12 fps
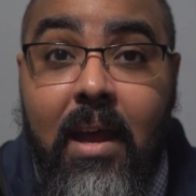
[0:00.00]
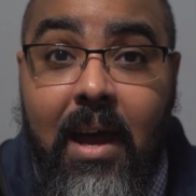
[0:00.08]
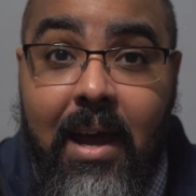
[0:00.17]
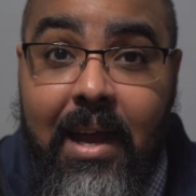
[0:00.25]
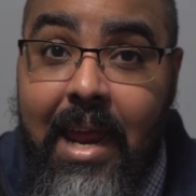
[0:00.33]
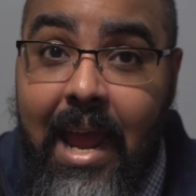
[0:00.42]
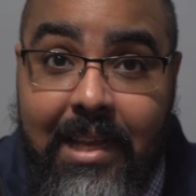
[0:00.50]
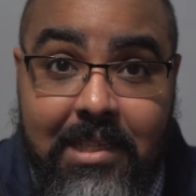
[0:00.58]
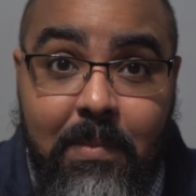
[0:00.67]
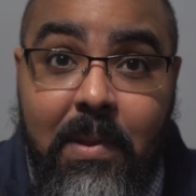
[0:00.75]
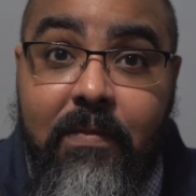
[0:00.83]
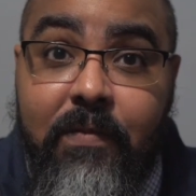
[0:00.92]
It has
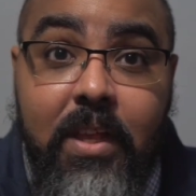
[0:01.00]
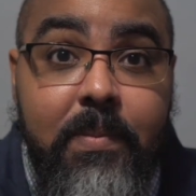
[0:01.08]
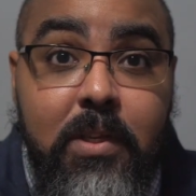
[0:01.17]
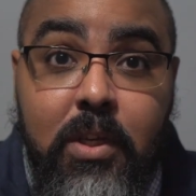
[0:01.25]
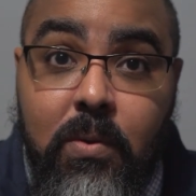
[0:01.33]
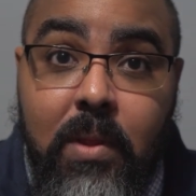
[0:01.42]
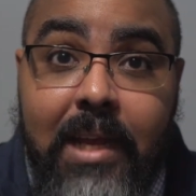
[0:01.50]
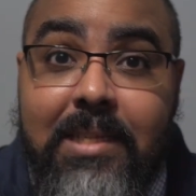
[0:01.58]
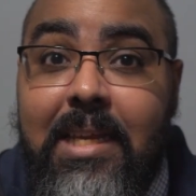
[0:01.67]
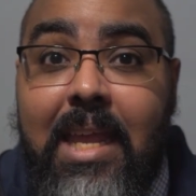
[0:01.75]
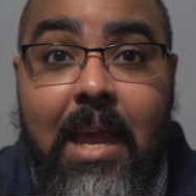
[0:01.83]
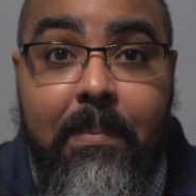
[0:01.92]
to be Philips Hue lights.
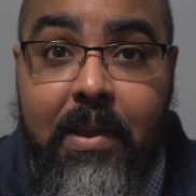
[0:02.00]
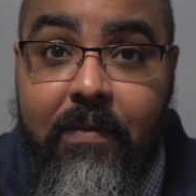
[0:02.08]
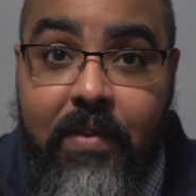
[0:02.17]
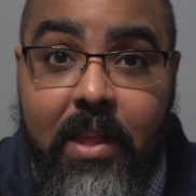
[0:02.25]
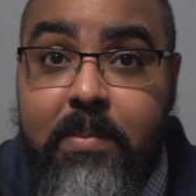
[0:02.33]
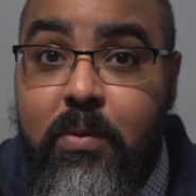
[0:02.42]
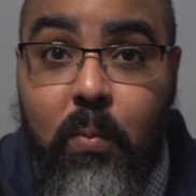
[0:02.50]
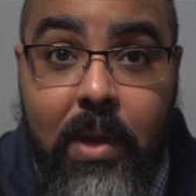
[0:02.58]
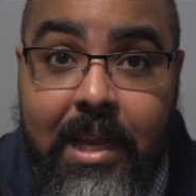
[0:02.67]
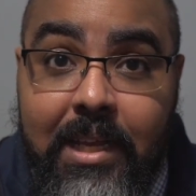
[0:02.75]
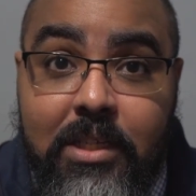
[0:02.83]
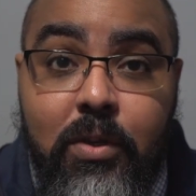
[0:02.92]
It can't be Philips
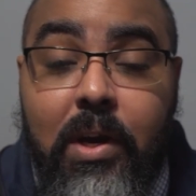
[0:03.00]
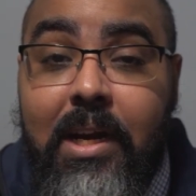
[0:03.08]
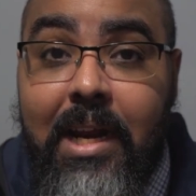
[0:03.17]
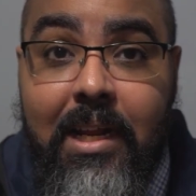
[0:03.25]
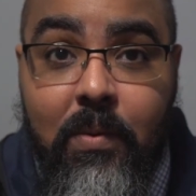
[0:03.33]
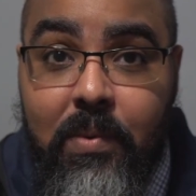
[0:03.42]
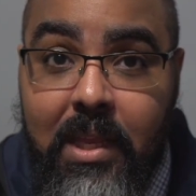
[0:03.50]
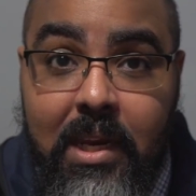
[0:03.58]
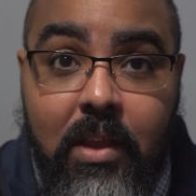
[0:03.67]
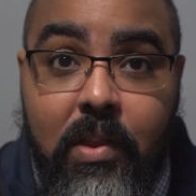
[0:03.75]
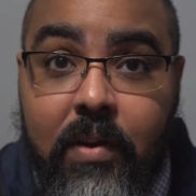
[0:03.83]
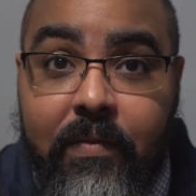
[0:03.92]
Whiz or connected with any
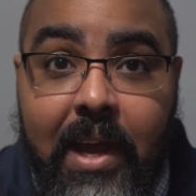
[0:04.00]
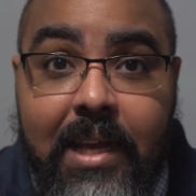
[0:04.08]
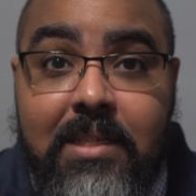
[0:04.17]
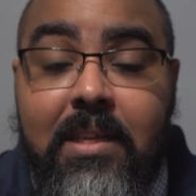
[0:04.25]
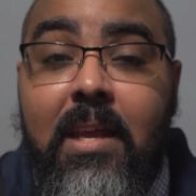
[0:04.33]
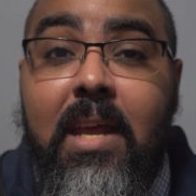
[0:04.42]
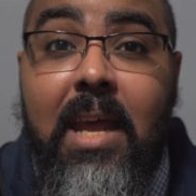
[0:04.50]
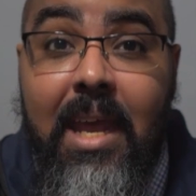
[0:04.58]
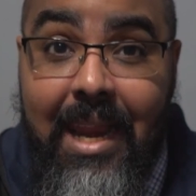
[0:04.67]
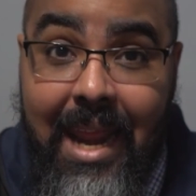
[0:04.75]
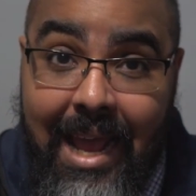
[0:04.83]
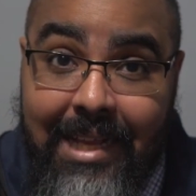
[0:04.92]
other device.
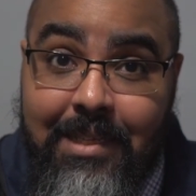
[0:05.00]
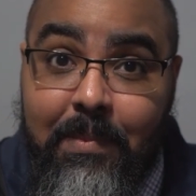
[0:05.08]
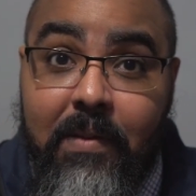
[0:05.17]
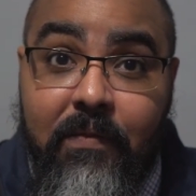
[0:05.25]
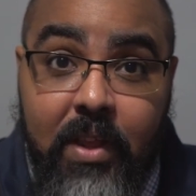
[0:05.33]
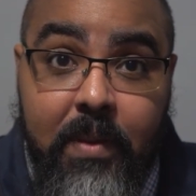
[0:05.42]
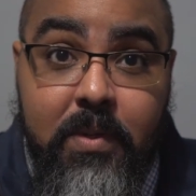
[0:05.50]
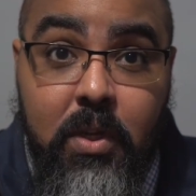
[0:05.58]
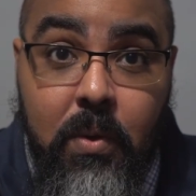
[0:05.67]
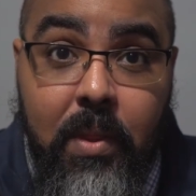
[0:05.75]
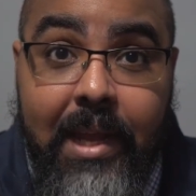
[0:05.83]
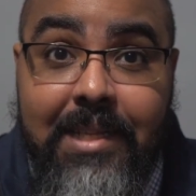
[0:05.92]
It has to be Philips
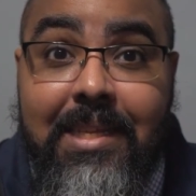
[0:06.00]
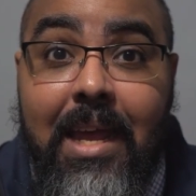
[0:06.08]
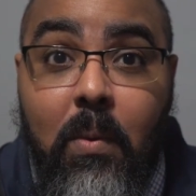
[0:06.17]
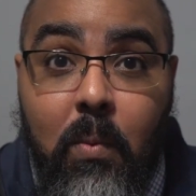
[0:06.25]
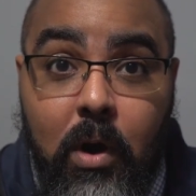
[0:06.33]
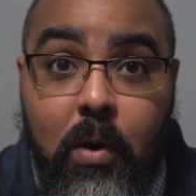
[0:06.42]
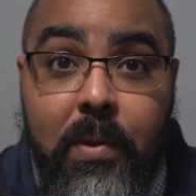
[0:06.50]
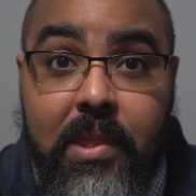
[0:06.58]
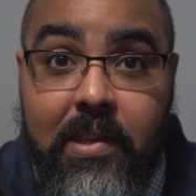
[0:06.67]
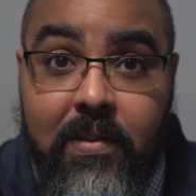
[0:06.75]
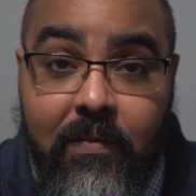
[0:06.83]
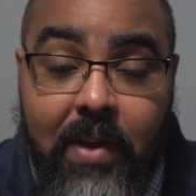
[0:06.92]
Hue lights that work with
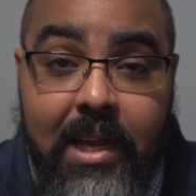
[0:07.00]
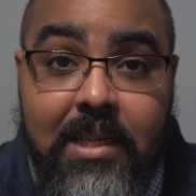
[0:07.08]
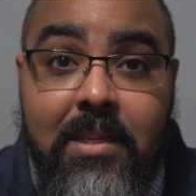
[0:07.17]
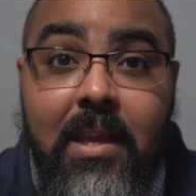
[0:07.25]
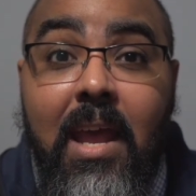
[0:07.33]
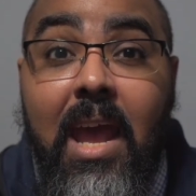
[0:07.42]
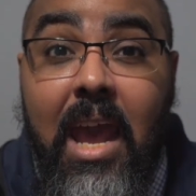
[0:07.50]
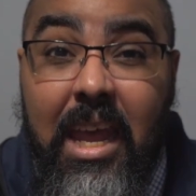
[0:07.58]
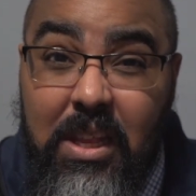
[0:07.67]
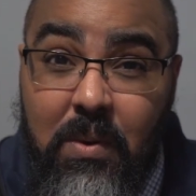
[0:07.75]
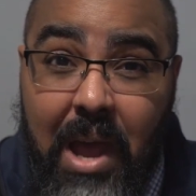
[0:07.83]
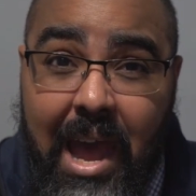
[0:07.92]
this device.
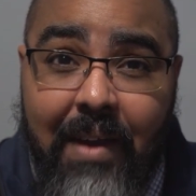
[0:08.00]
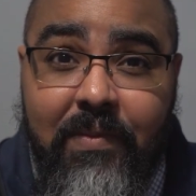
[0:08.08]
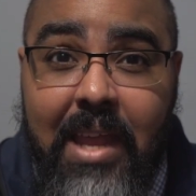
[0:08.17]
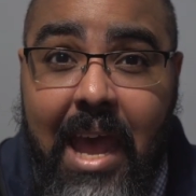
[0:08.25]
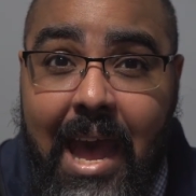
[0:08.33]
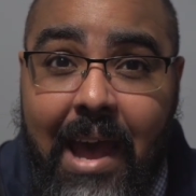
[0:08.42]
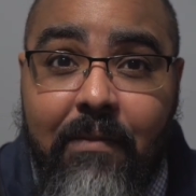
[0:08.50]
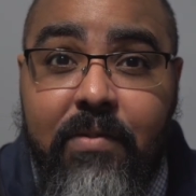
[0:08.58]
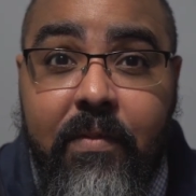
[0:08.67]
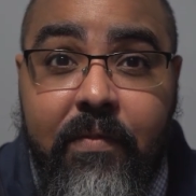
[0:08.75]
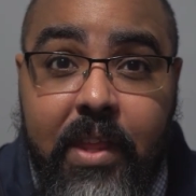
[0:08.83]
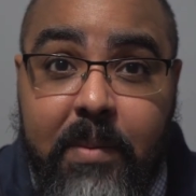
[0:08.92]
And you have to have
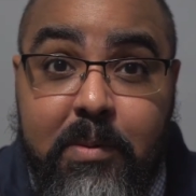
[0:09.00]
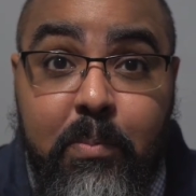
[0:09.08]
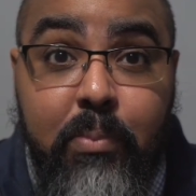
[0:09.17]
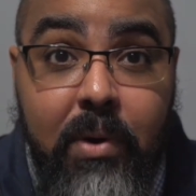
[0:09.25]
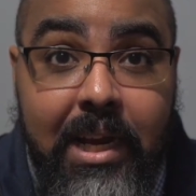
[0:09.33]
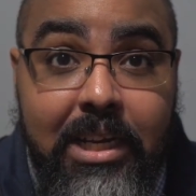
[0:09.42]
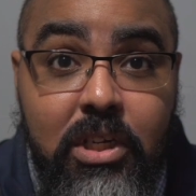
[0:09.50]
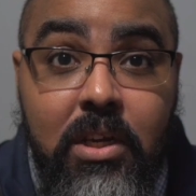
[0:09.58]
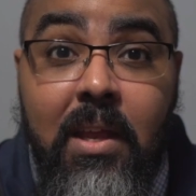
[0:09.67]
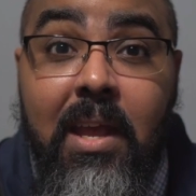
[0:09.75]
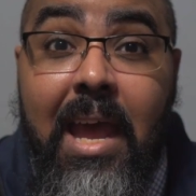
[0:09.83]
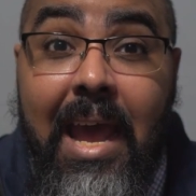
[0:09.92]
the Philips bridge
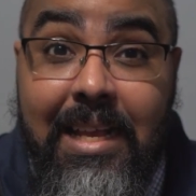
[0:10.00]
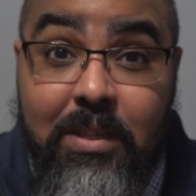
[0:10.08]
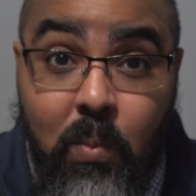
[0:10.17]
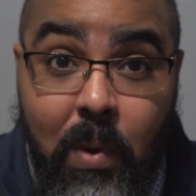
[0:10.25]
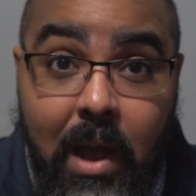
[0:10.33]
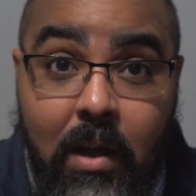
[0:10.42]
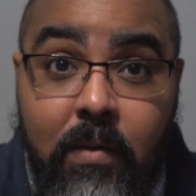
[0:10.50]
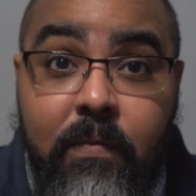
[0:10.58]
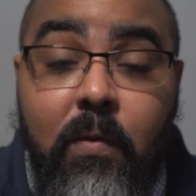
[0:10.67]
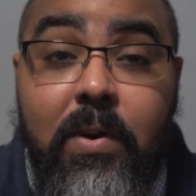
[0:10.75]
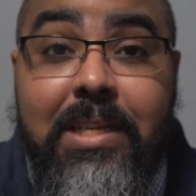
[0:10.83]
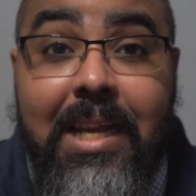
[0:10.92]
as well
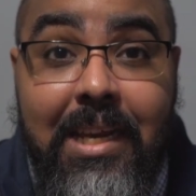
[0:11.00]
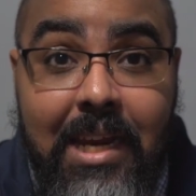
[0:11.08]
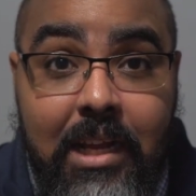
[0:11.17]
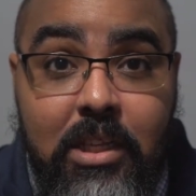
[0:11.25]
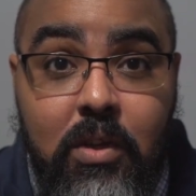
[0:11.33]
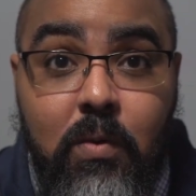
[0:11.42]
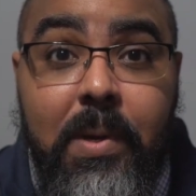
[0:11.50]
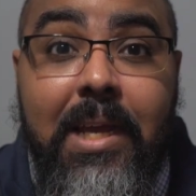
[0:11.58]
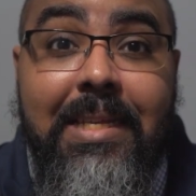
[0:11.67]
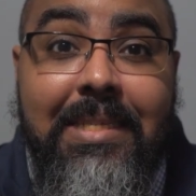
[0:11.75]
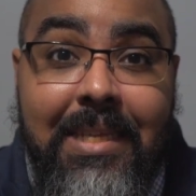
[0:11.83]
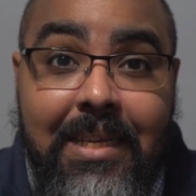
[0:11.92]
for it to connect to,
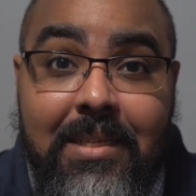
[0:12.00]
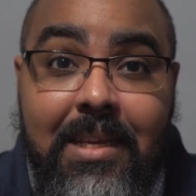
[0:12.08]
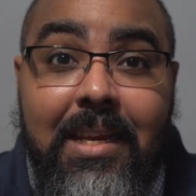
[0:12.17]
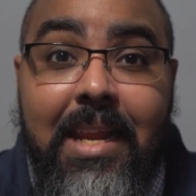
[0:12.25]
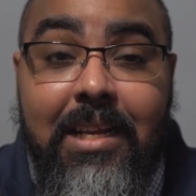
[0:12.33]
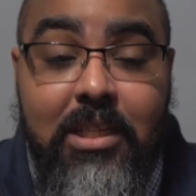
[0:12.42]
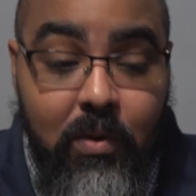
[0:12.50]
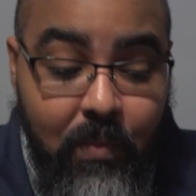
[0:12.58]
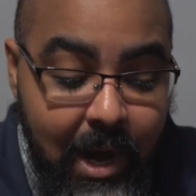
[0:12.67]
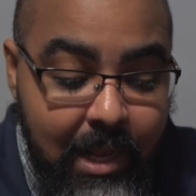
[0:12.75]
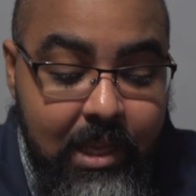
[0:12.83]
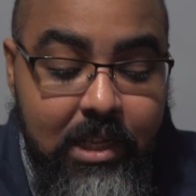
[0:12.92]
because this connects
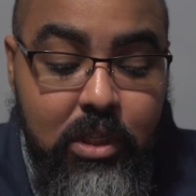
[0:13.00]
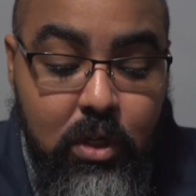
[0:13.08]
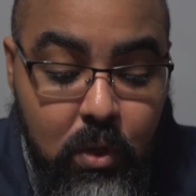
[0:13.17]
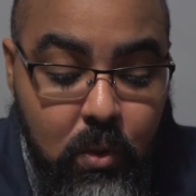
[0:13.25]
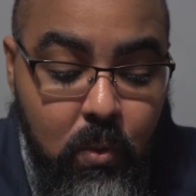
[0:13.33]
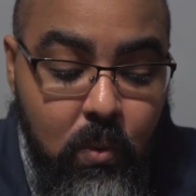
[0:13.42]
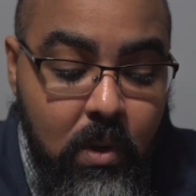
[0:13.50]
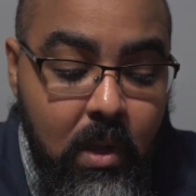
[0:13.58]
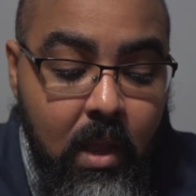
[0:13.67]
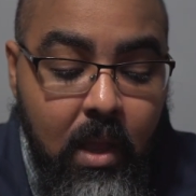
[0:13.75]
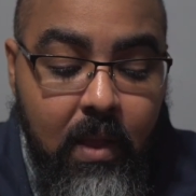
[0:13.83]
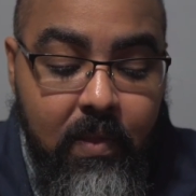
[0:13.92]
directly to
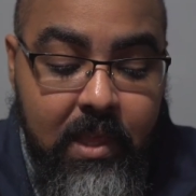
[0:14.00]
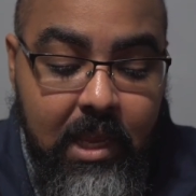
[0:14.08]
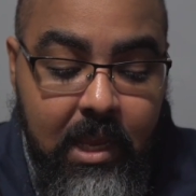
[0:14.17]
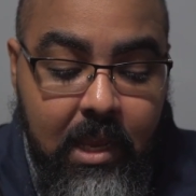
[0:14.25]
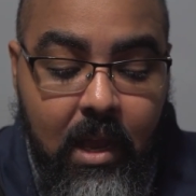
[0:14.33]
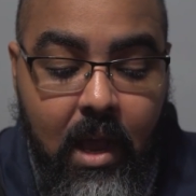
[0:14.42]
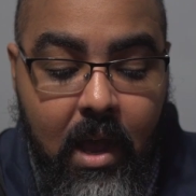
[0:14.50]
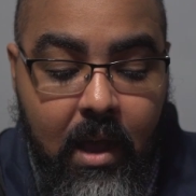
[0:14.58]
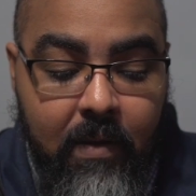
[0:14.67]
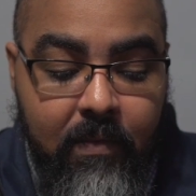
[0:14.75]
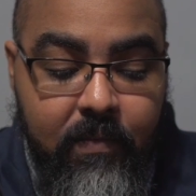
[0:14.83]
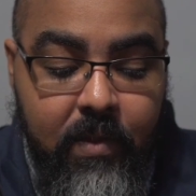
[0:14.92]
the
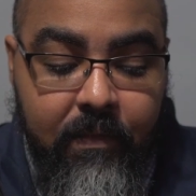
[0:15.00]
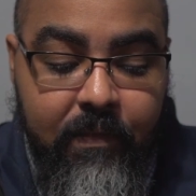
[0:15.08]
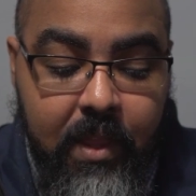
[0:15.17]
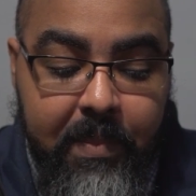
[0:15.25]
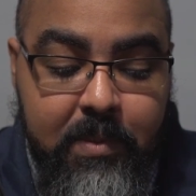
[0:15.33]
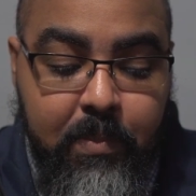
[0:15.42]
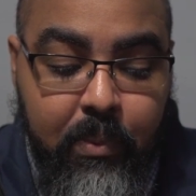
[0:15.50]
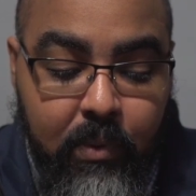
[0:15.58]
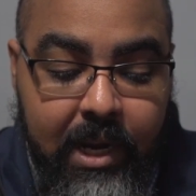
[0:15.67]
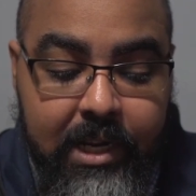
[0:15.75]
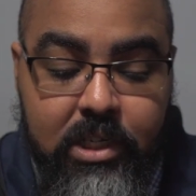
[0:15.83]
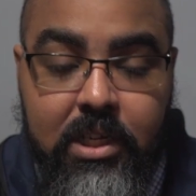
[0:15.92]
Philips
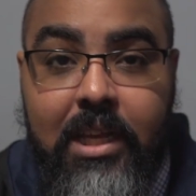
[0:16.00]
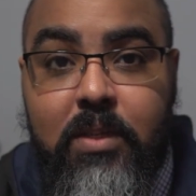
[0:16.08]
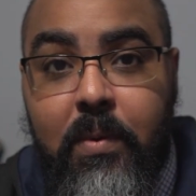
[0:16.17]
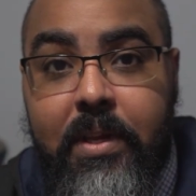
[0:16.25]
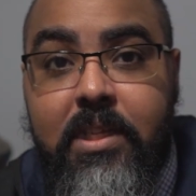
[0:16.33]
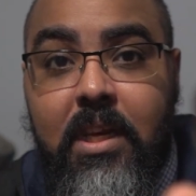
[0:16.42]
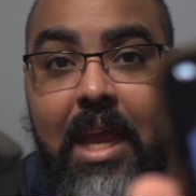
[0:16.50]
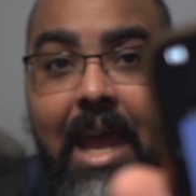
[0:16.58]
bridge. That's what it's going to